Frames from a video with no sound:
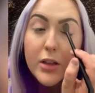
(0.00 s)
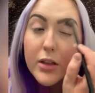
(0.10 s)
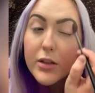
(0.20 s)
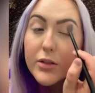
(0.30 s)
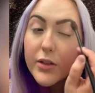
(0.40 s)

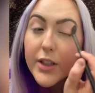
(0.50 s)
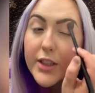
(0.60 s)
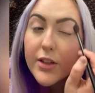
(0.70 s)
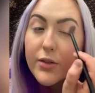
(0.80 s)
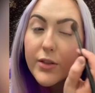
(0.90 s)
so you
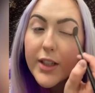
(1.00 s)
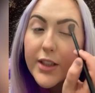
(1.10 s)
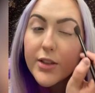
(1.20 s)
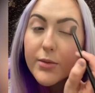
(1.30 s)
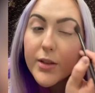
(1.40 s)
don't need
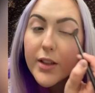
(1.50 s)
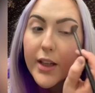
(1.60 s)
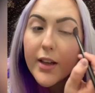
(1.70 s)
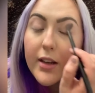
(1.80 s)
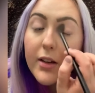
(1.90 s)
to
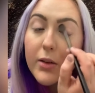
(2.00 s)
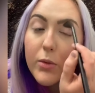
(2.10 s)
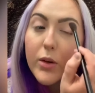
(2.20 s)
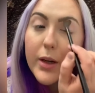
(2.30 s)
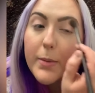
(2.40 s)
really
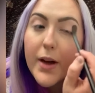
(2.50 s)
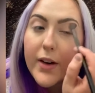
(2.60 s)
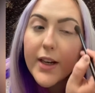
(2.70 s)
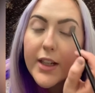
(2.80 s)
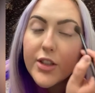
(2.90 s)
worry about
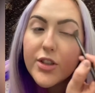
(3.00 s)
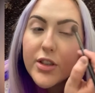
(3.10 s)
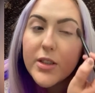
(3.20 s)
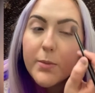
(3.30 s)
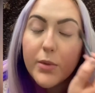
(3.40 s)
it. It's
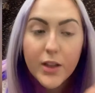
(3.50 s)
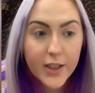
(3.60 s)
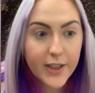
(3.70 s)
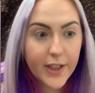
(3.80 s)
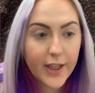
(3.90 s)
just
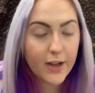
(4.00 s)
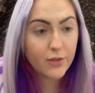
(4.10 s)
blending out